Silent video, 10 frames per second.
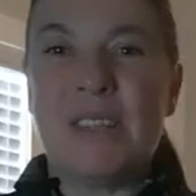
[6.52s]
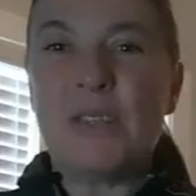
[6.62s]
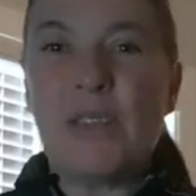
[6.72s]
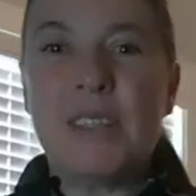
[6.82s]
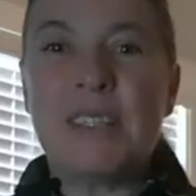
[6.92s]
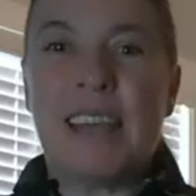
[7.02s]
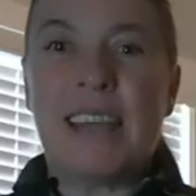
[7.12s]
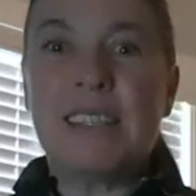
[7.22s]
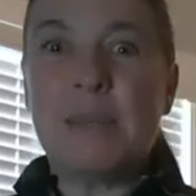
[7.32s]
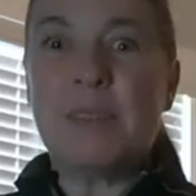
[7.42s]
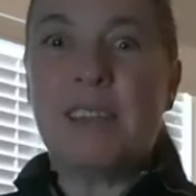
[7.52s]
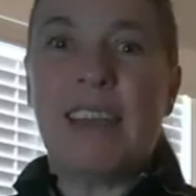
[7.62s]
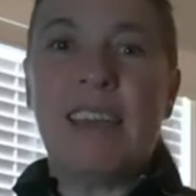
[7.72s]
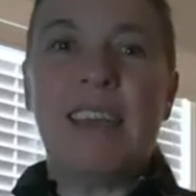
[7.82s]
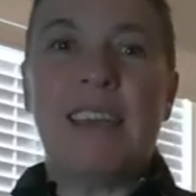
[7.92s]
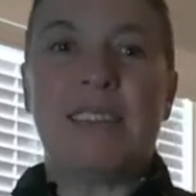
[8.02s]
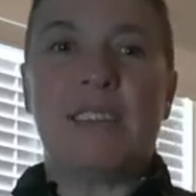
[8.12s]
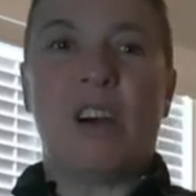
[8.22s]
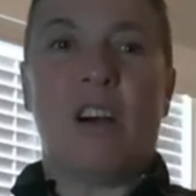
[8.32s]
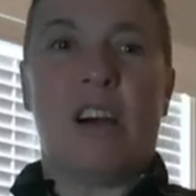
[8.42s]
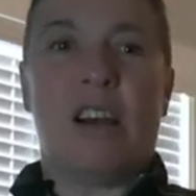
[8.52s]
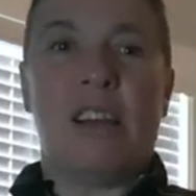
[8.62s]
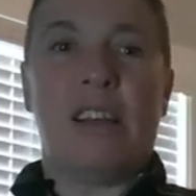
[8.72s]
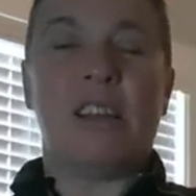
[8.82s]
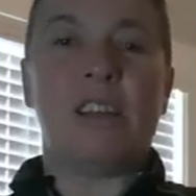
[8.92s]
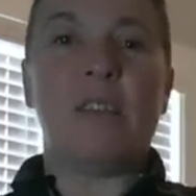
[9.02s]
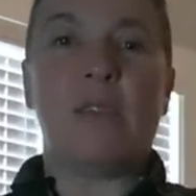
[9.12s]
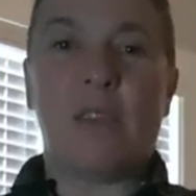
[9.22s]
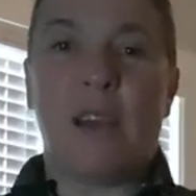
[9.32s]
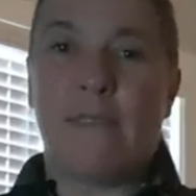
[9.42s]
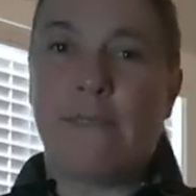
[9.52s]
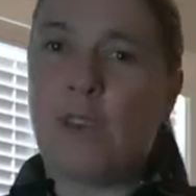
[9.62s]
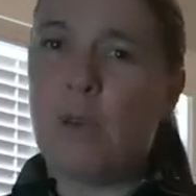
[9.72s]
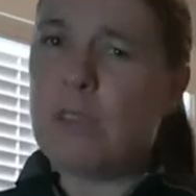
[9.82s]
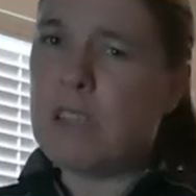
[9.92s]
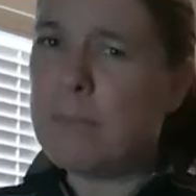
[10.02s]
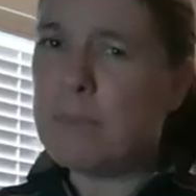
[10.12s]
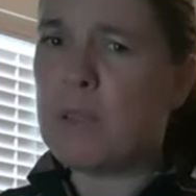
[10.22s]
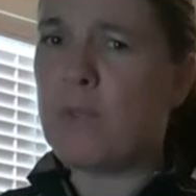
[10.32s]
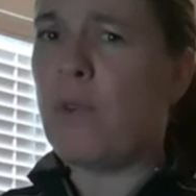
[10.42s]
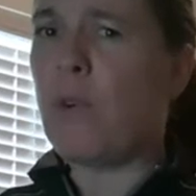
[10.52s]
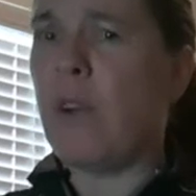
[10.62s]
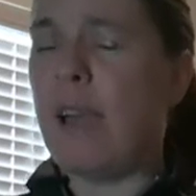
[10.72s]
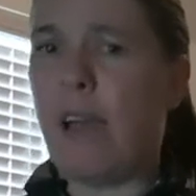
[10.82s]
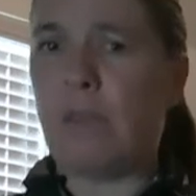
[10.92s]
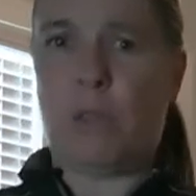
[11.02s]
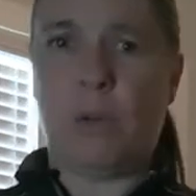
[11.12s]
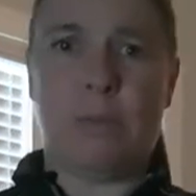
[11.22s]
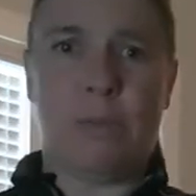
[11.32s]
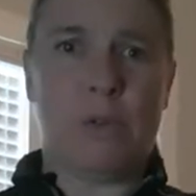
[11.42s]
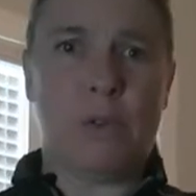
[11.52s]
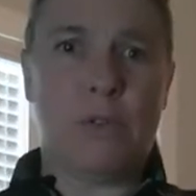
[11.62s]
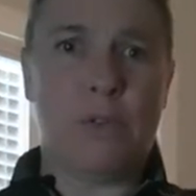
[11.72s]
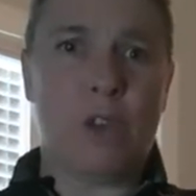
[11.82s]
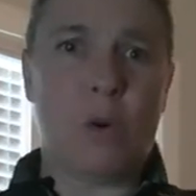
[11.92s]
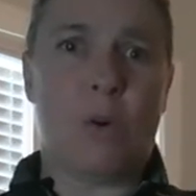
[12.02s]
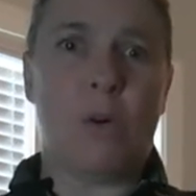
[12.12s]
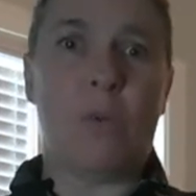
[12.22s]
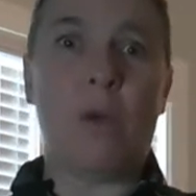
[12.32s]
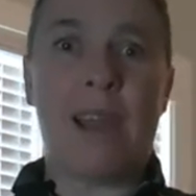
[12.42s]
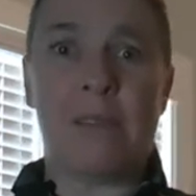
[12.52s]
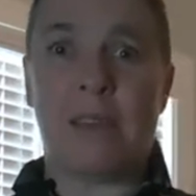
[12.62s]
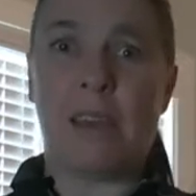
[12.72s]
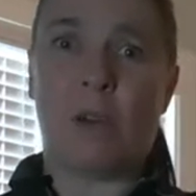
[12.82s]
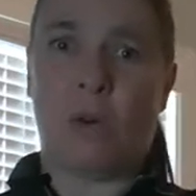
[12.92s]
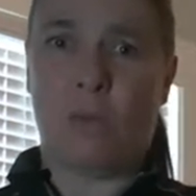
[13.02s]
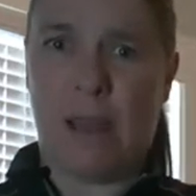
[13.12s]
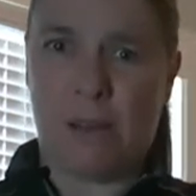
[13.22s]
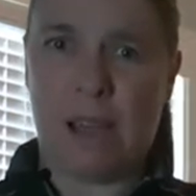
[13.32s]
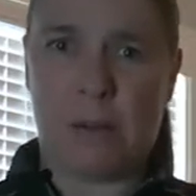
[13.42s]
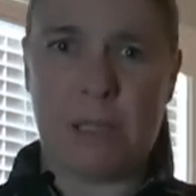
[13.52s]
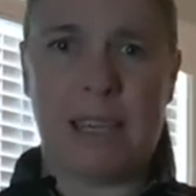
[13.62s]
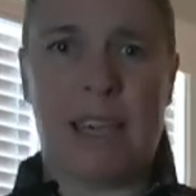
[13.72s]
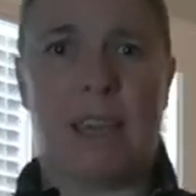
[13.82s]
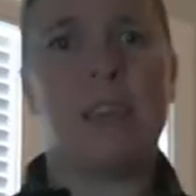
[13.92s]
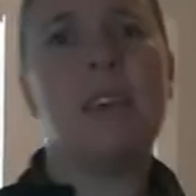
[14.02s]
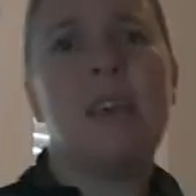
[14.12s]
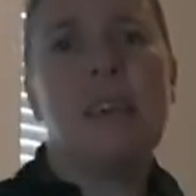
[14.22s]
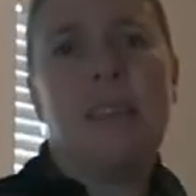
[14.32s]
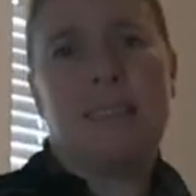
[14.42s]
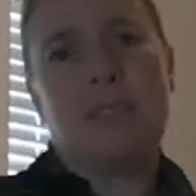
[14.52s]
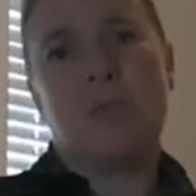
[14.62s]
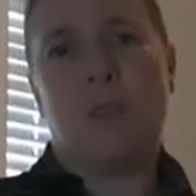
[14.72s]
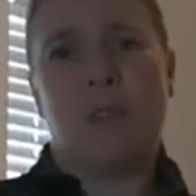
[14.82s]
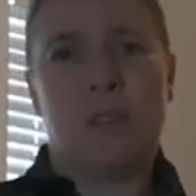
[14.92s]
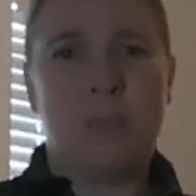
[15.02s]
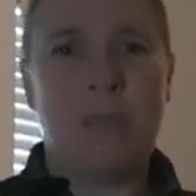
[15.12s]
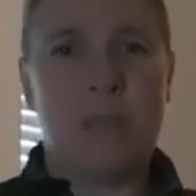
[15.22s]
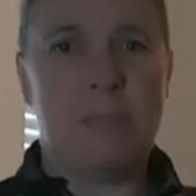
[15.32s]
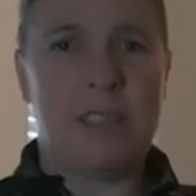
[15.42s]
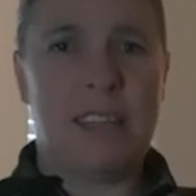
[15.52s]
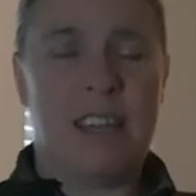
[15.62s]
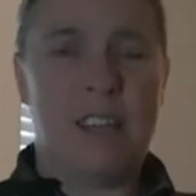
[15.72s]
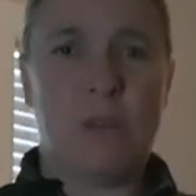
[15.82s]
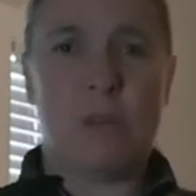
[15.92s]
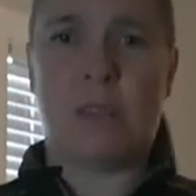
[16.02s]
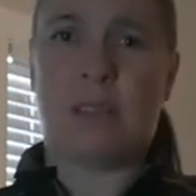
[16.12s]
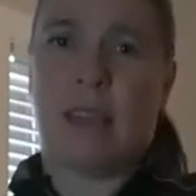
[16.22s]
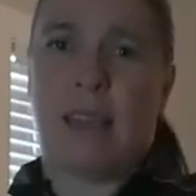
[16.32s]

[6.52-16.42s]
So this tech tip today is on a few tips for how to improve your round kick or roundhouse kick. This is one of those meat and potatoes